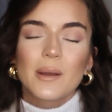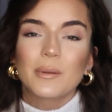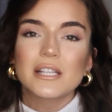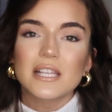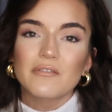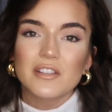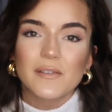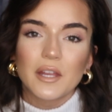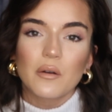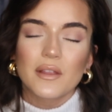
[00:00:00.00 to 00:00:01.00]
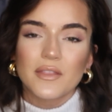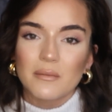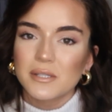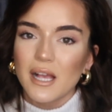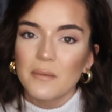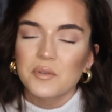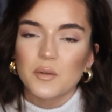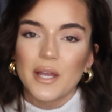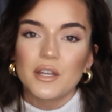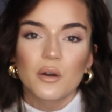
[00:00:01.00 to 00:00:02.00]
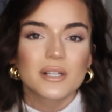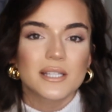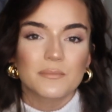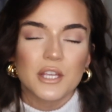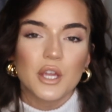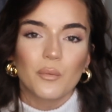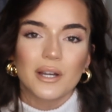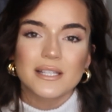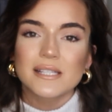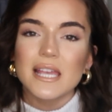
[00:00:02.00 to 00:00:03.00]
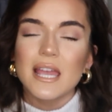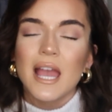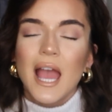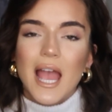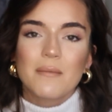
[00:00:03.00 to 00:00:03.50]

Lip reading: please give this video a thumbs up so I know it's something you want to see.